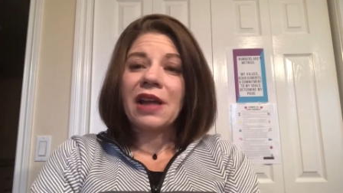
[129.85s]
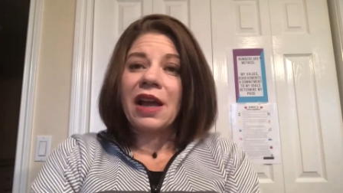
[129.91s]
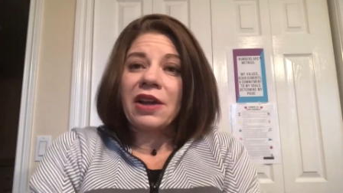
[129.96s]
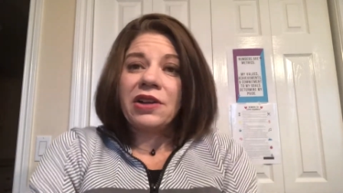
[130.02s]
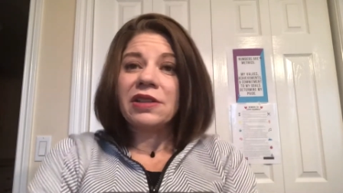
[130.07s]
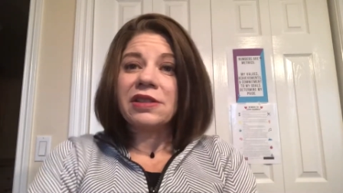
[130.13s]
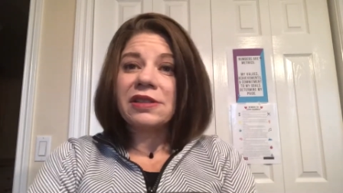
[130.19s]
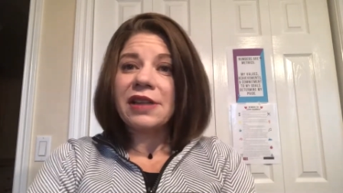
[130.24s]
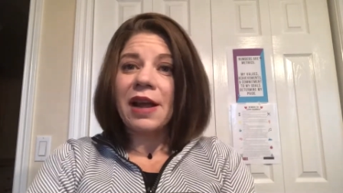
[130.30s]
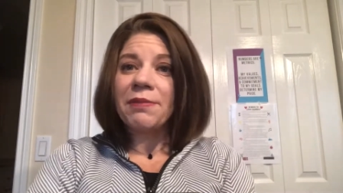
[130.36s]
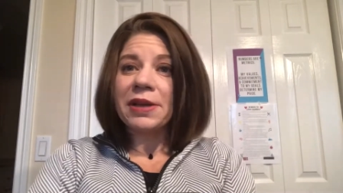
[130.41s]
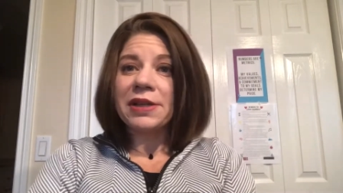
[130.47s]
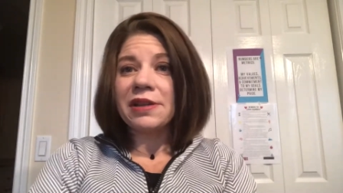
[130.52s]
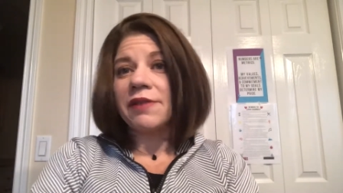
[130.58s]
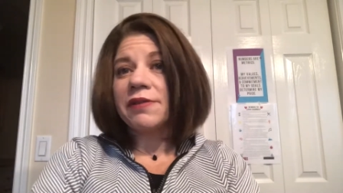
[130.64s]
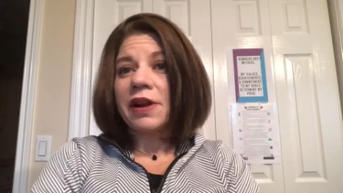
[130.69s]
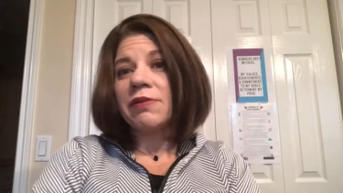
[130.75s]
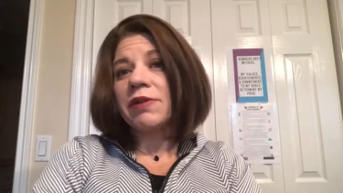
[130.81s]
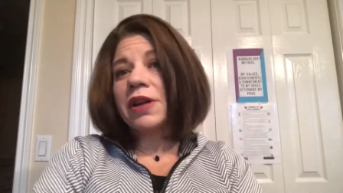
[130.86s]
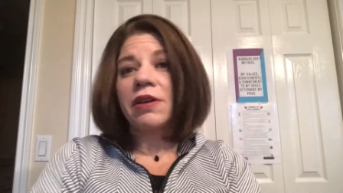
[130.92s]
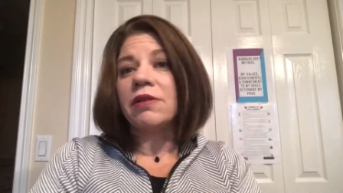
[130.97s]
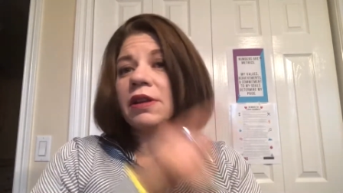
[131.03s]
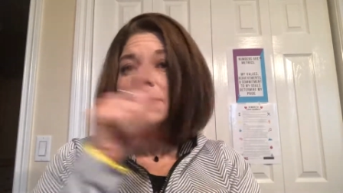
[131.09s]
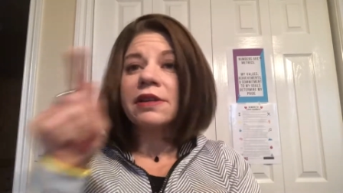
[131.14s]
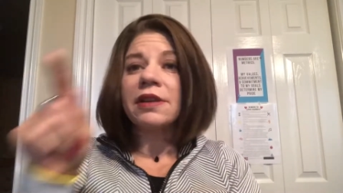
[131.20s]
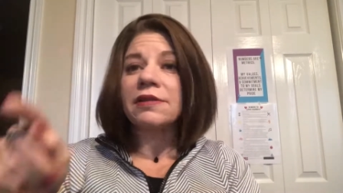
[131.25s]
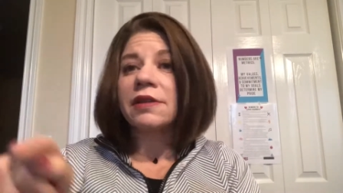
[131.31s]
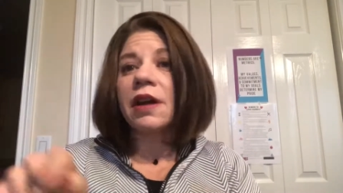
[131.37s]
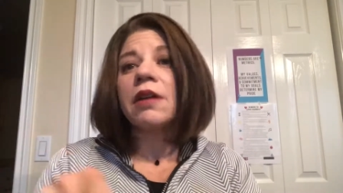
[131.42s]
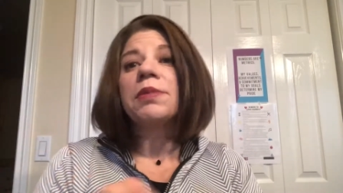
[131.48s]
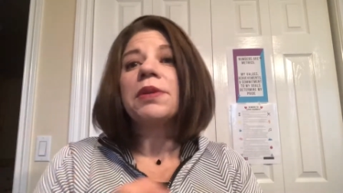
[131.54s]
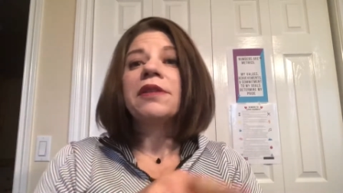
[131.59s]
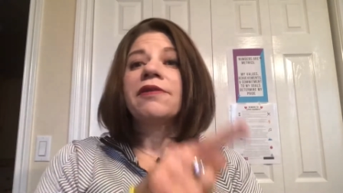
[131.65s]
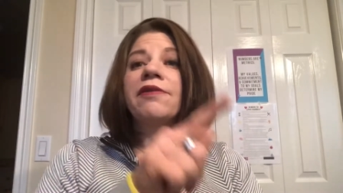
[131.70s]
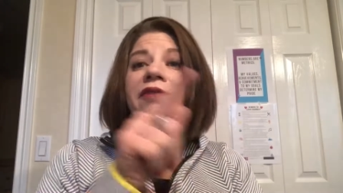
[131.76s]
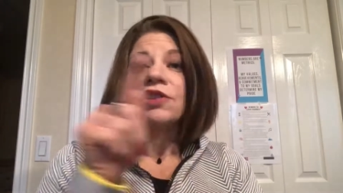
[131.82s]
I couldn't stop myself and I would go into this
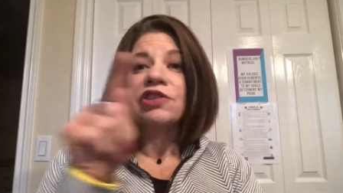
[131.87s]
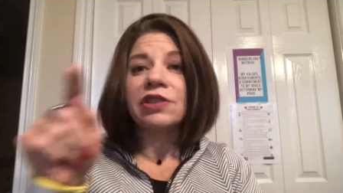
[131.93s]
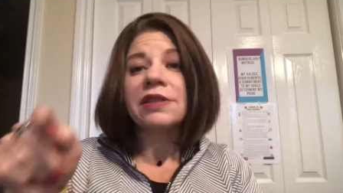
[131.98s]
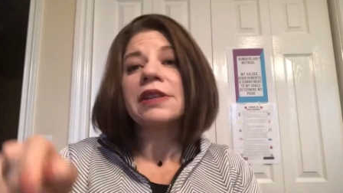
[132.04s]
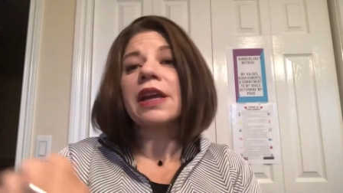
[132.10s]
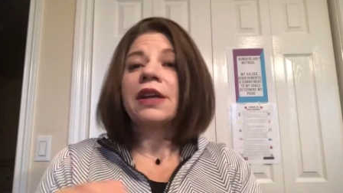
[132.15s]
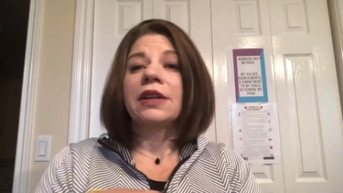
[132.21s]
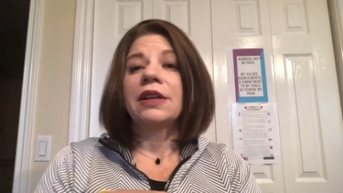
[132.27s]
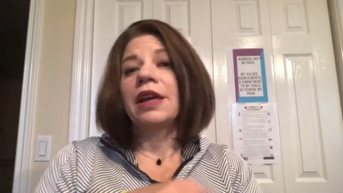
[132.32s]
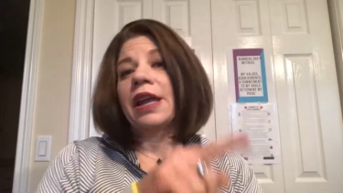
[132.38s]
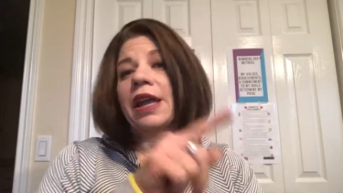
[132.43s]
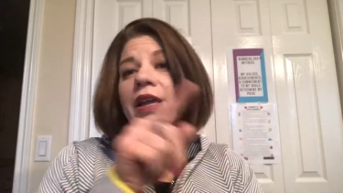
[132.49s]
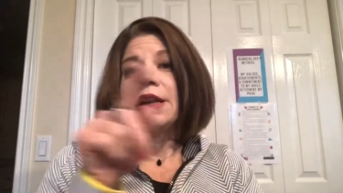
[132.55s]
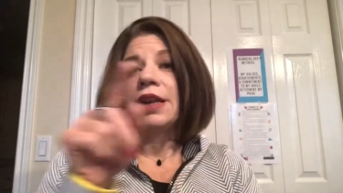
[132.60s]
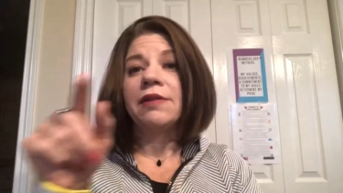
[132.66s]
terrible vicious cycle again.